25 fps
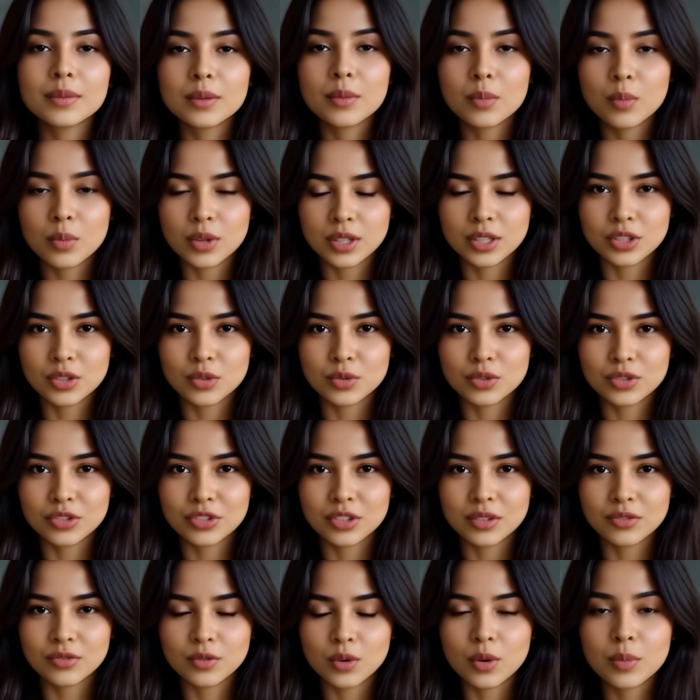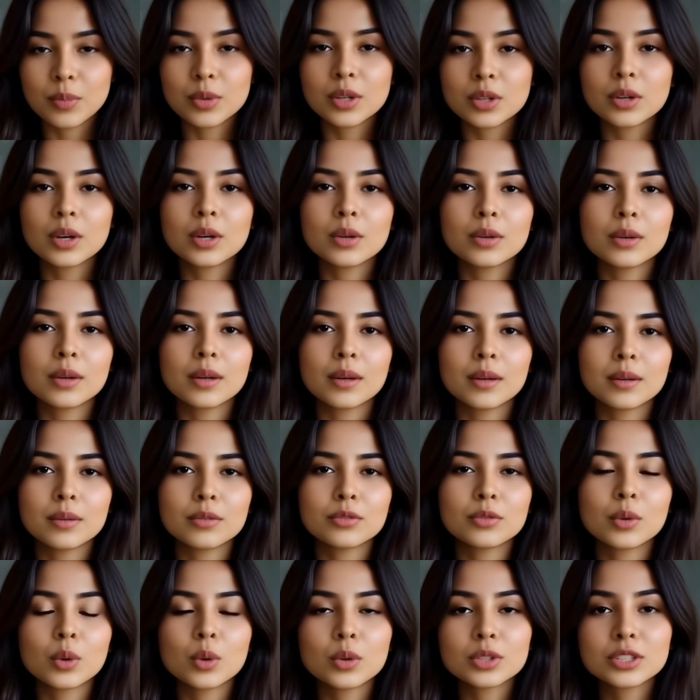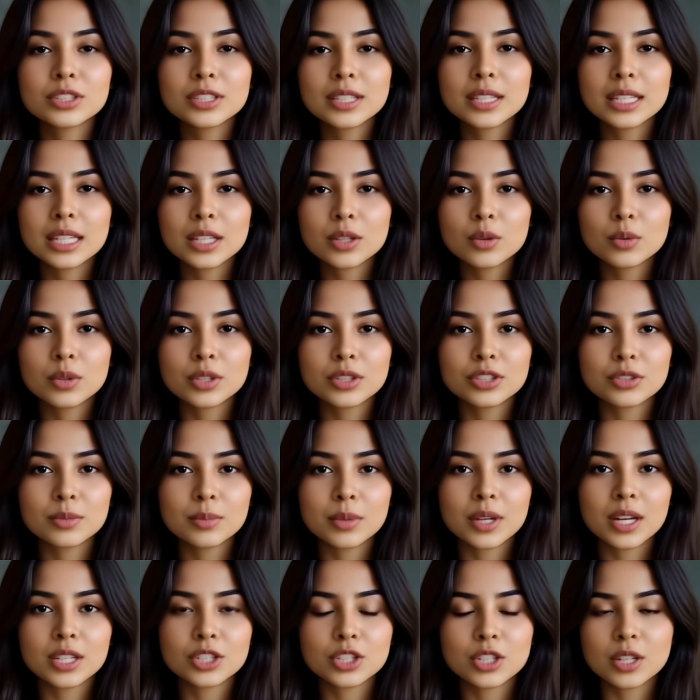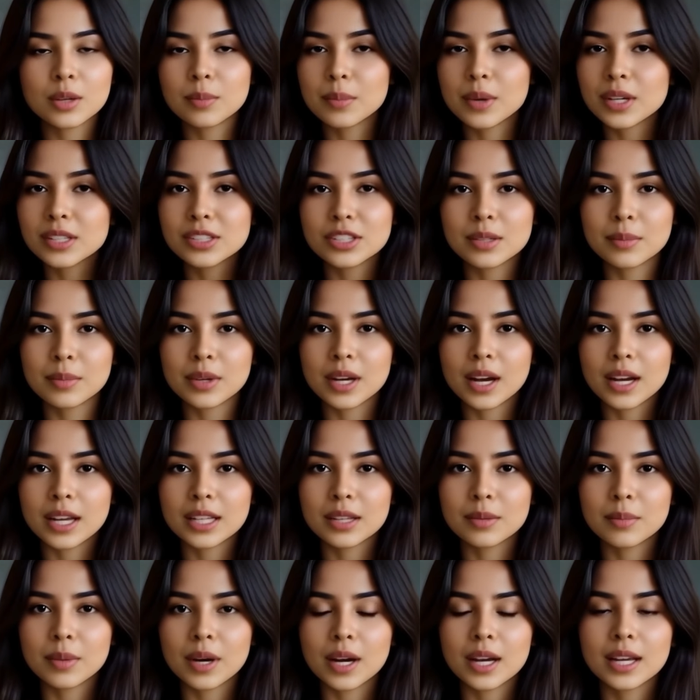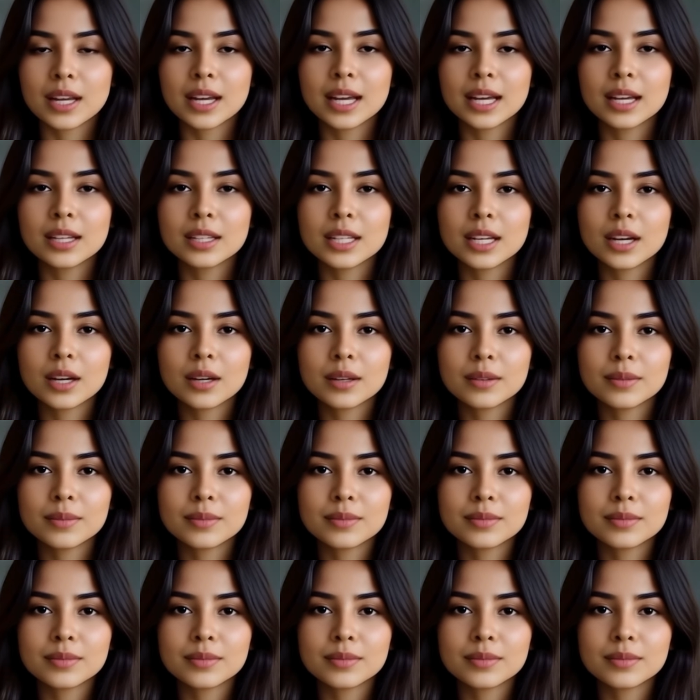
We use the formula force equals pressure multiplied by area.